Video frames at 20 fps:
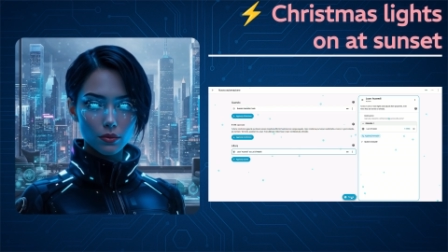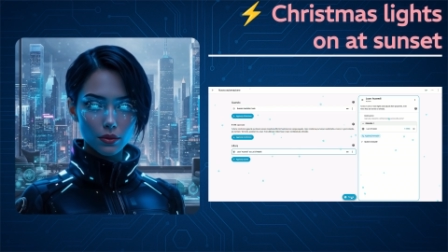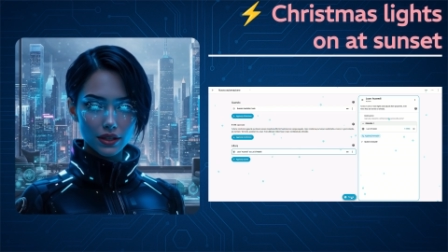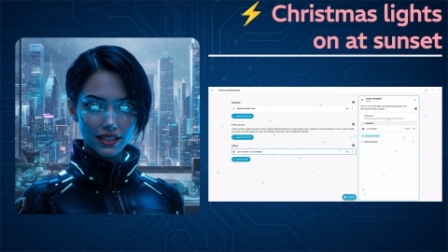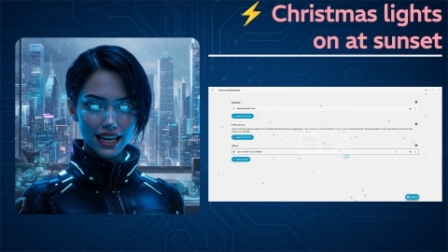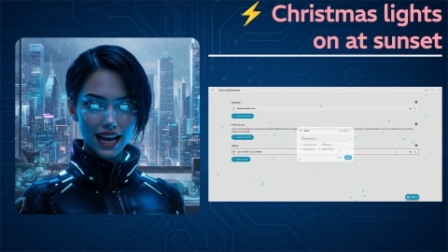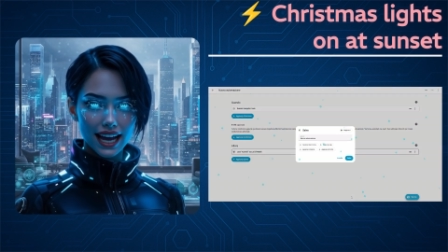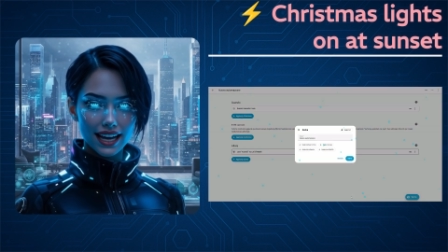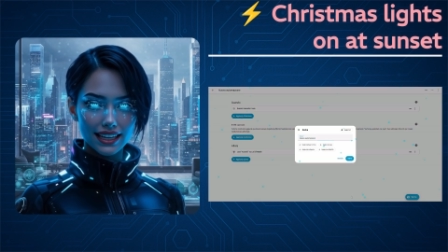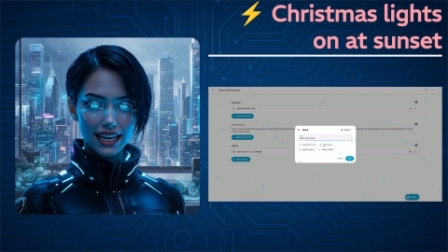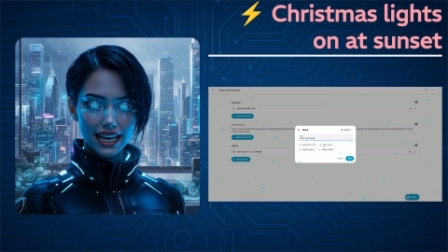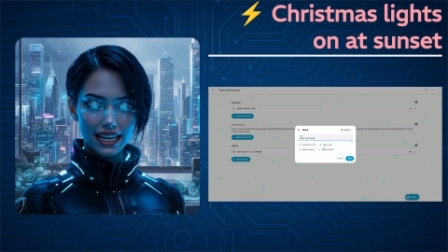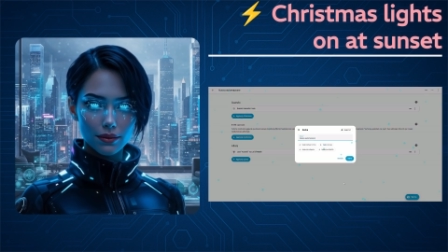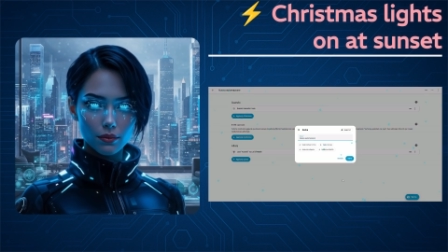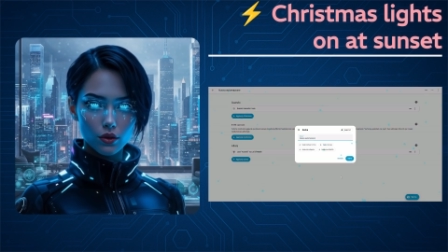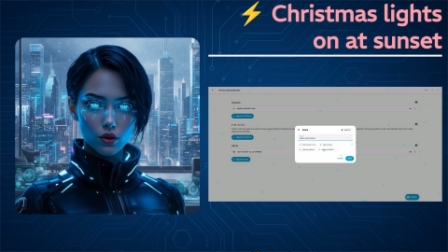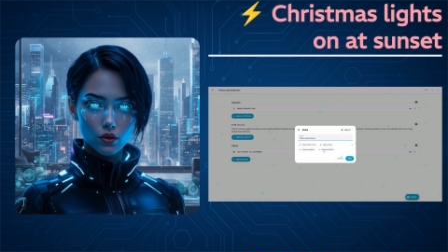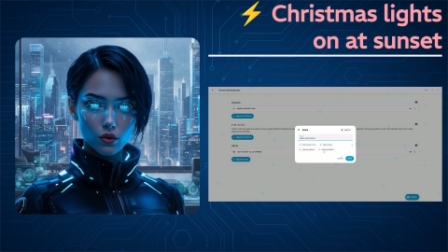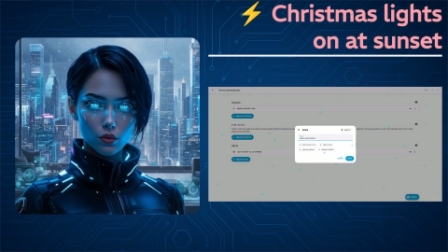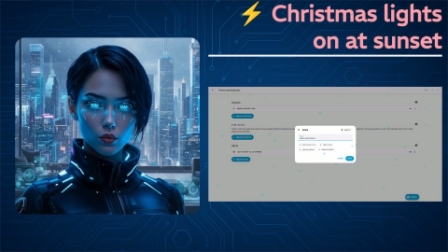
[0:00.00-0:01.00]
with that
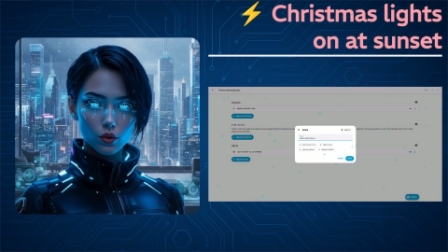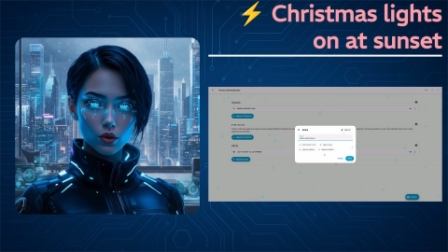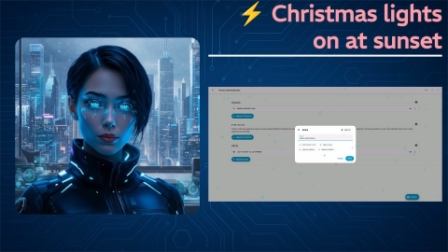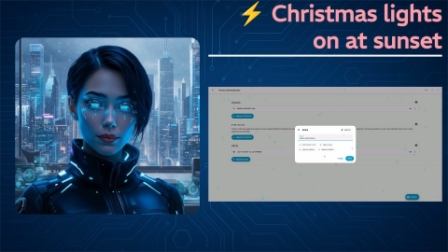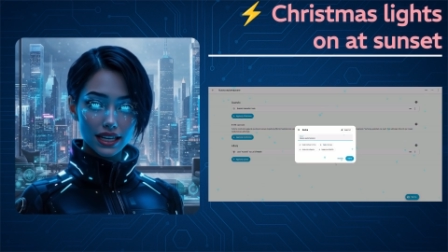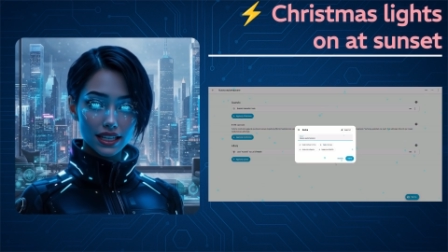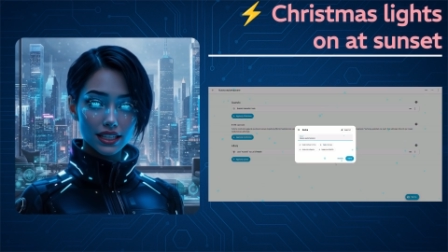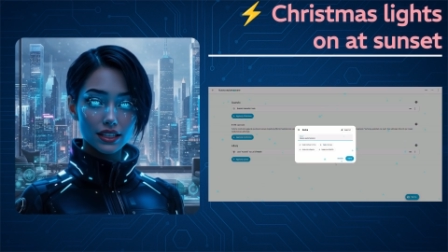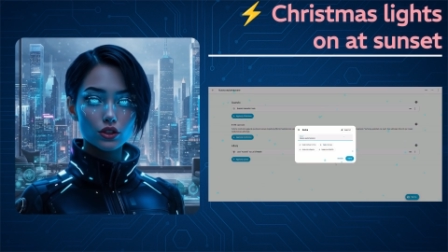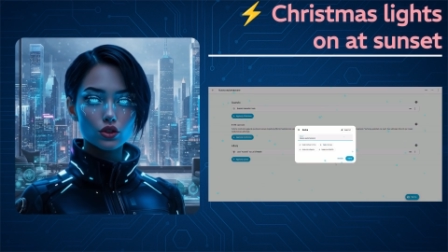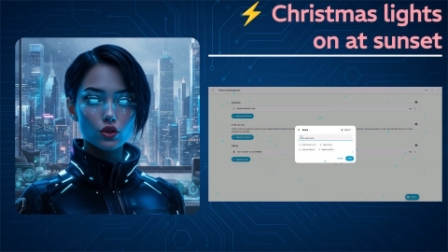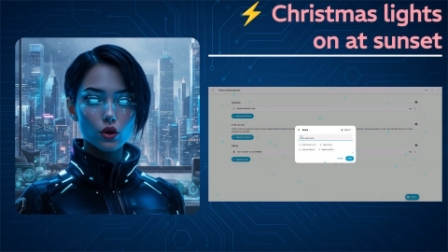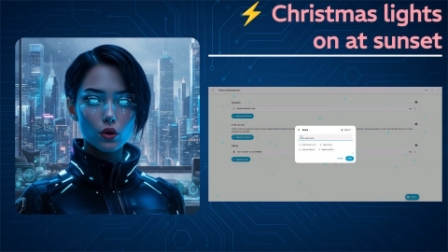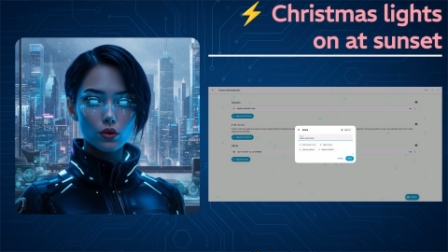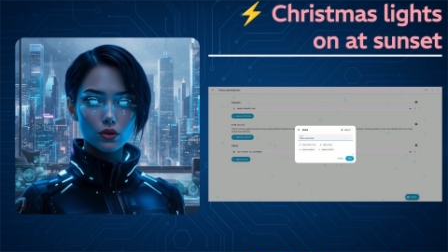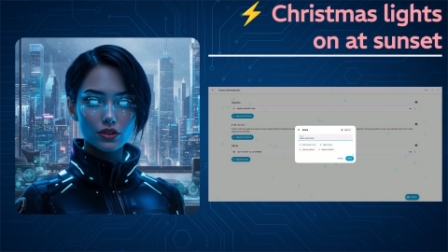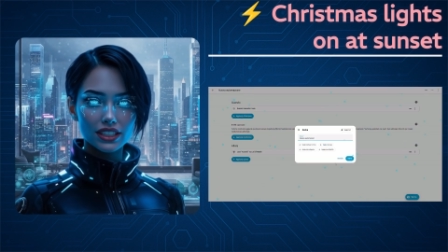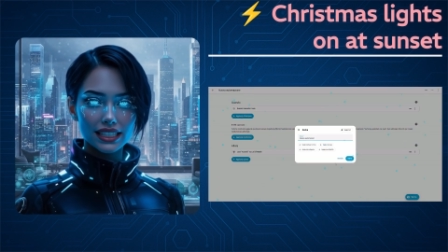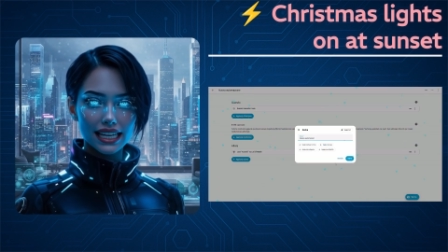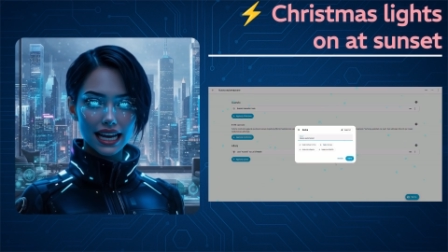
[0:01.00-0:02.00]
label will be
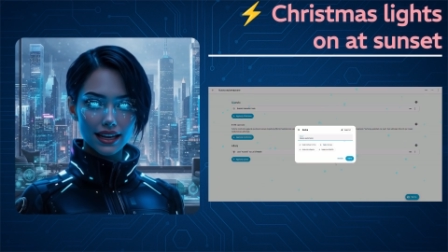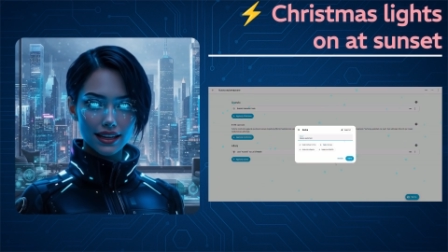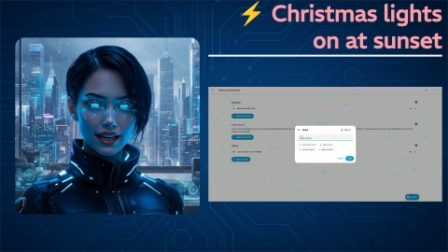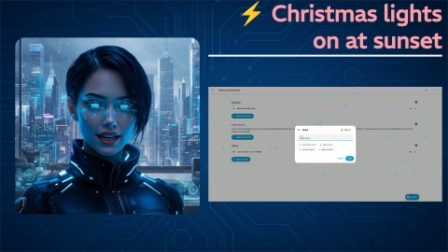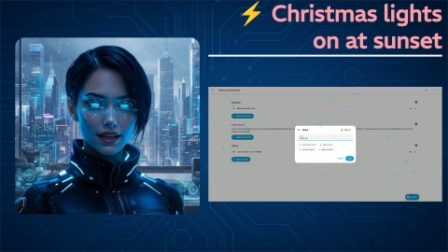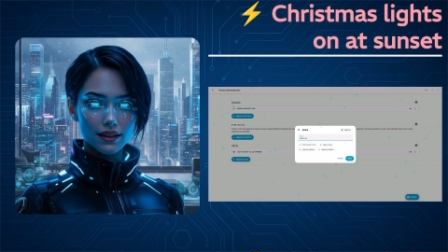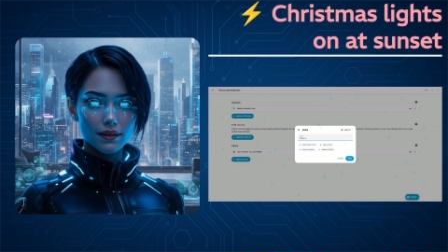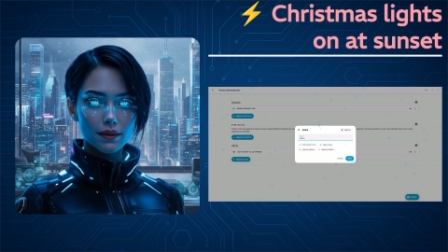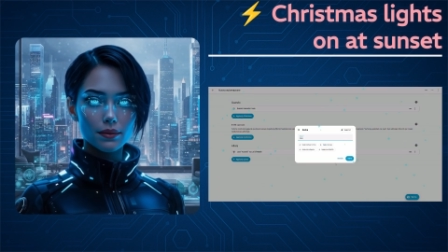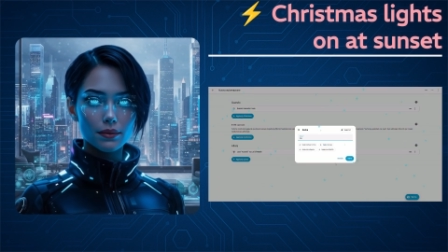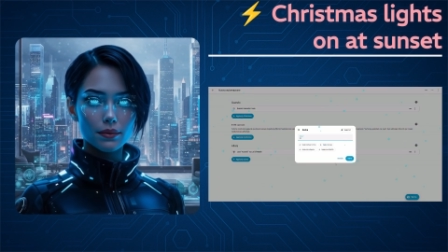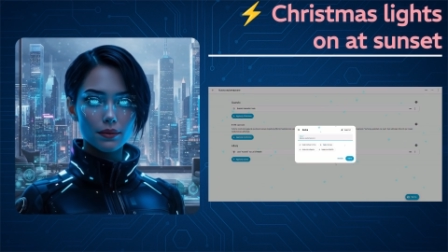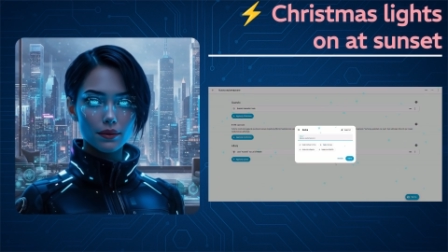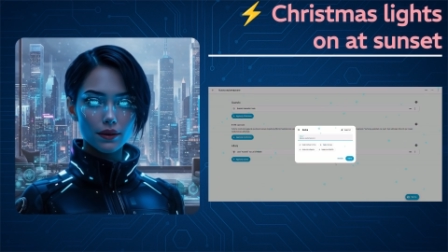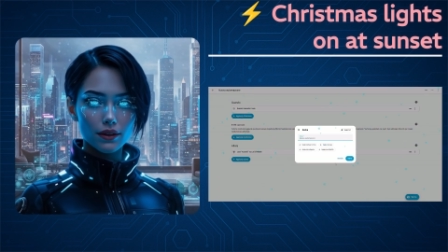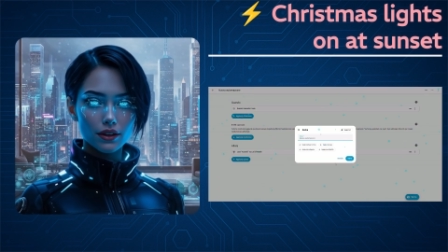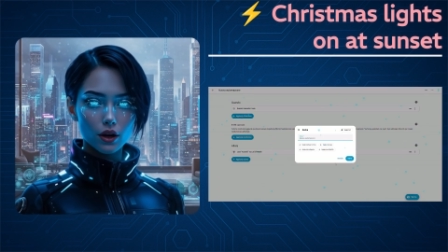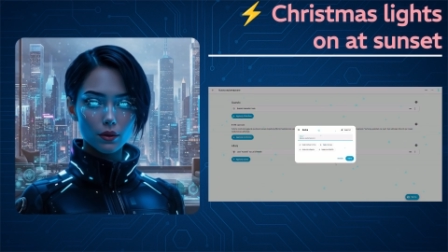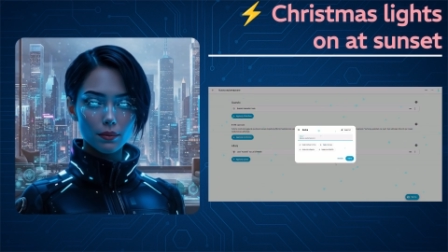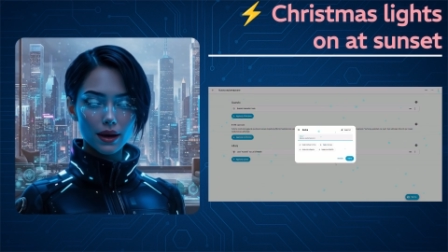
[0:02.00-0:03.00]
controlled together,
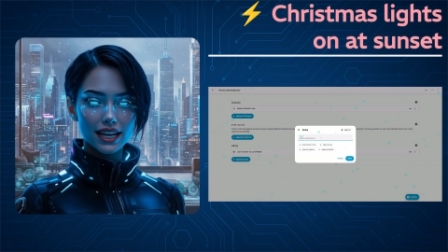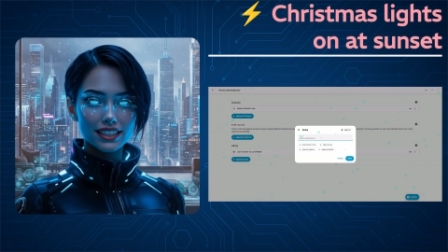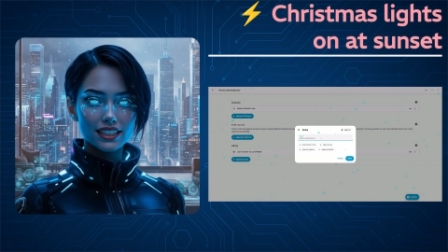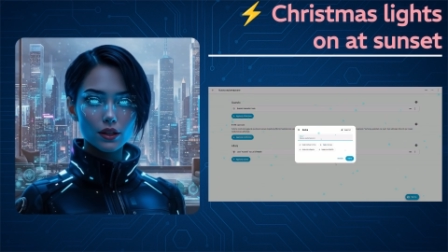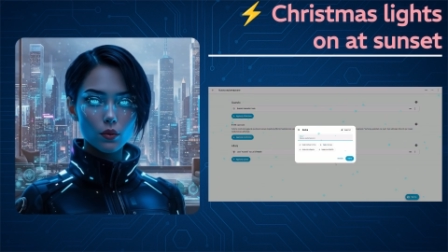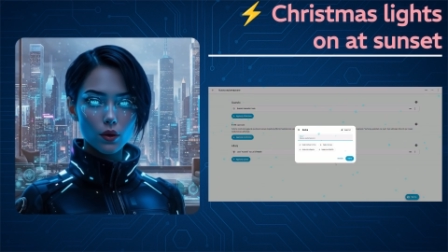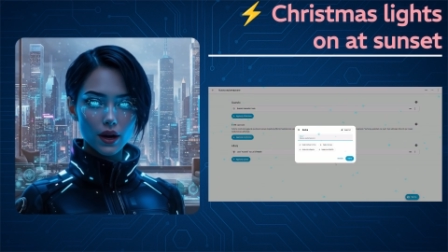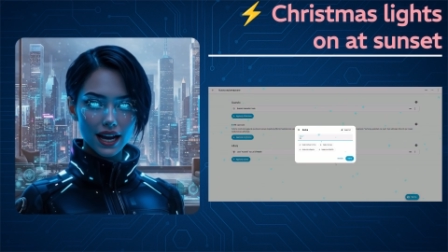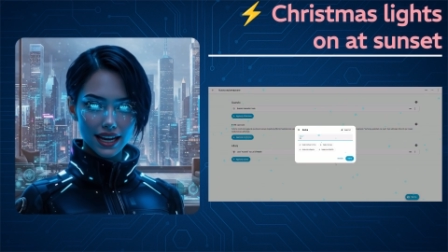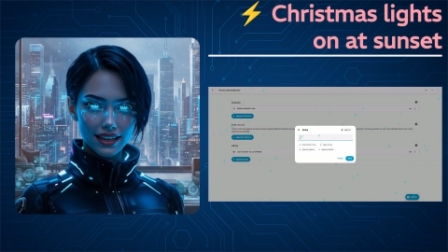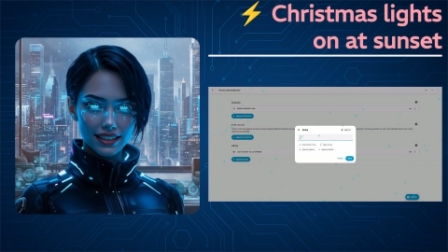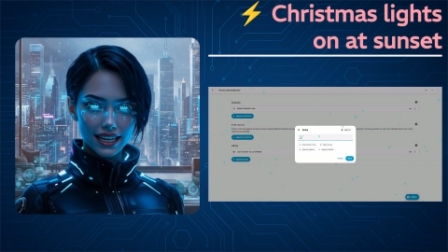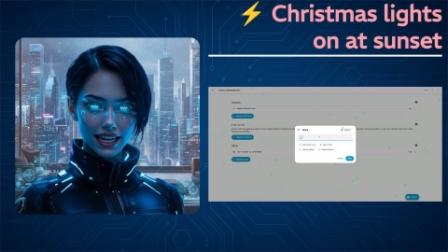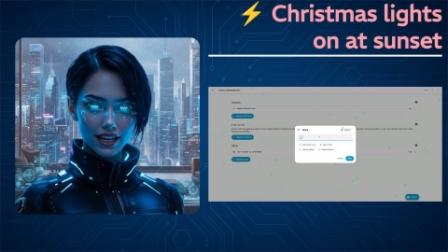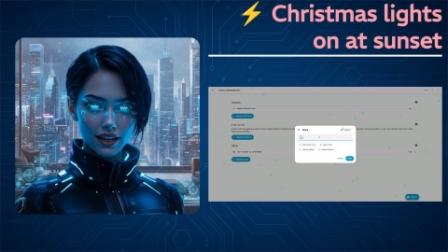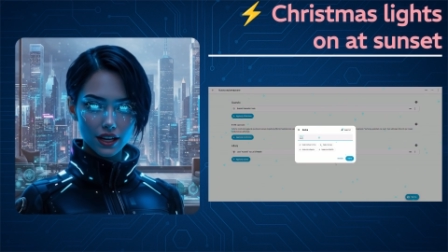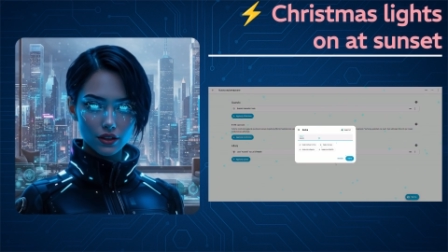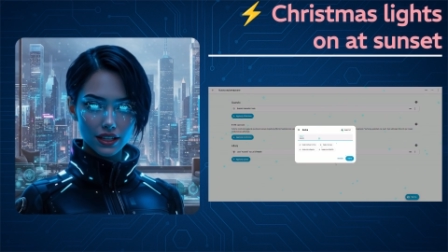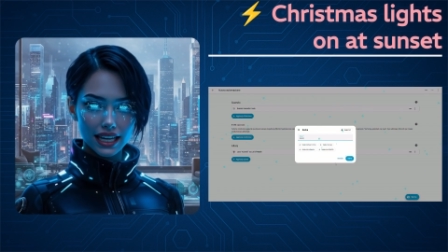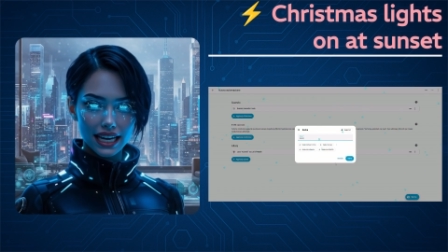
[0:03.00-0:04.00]
no matter where they
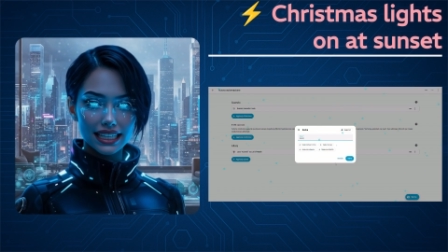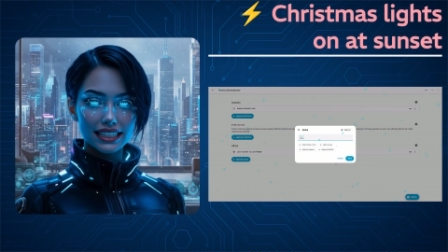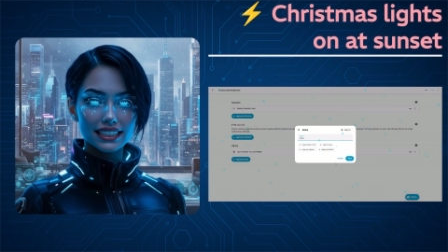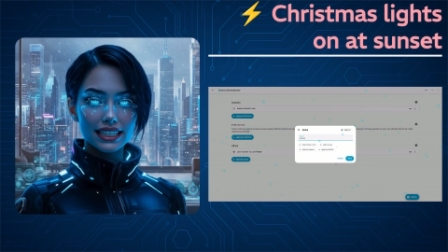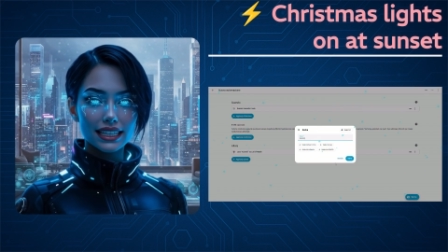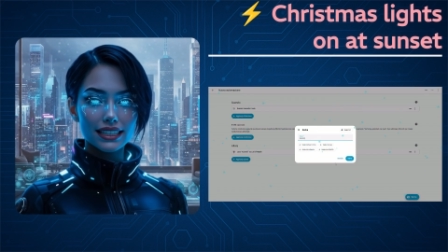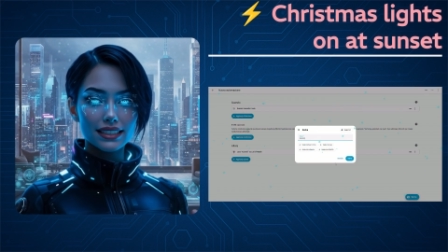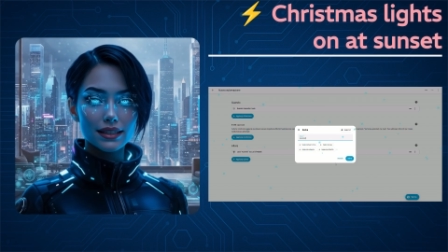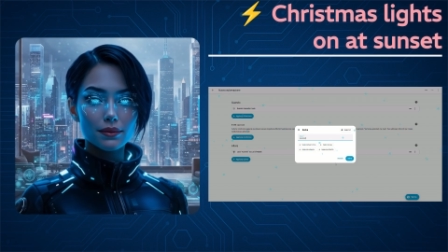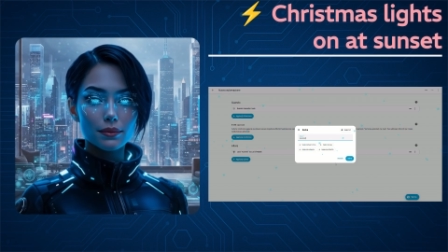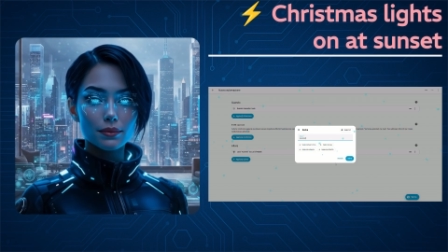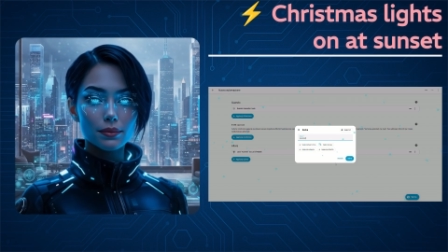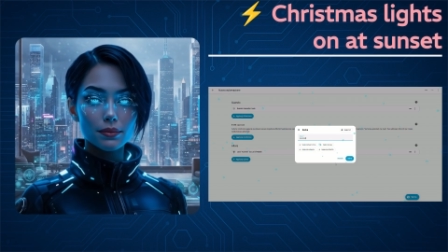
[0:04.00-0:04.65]
are located.